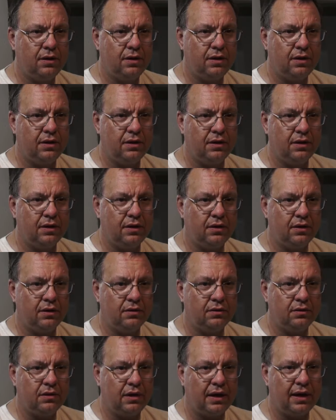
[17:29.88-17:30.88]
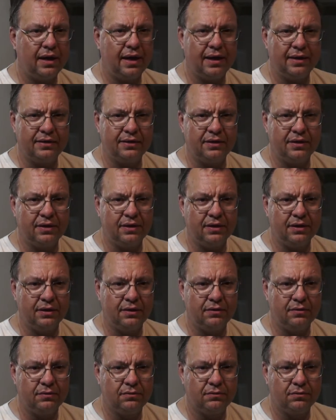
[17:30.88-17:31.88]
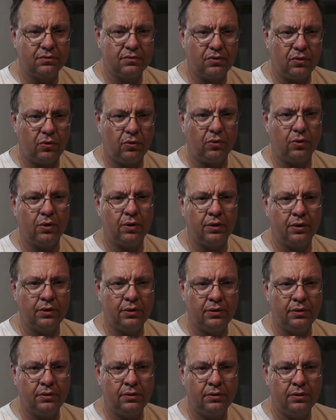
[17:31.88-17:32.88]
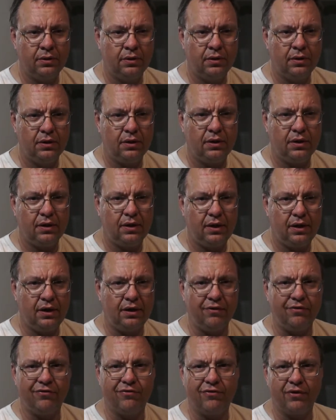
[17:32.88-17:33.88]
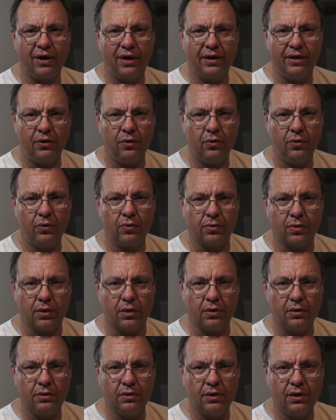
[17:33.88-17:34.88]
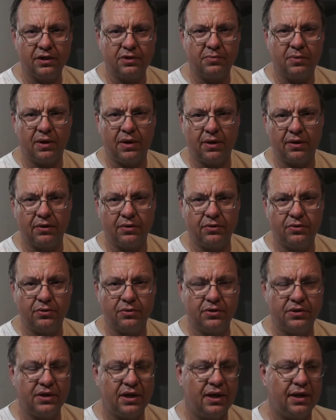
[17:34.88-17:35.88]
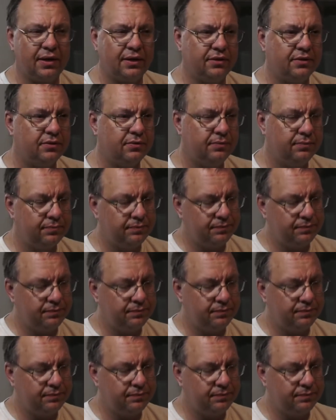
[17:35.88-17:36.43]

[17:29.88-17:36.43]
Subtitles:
And I got corn and fried okra. as my other two sides.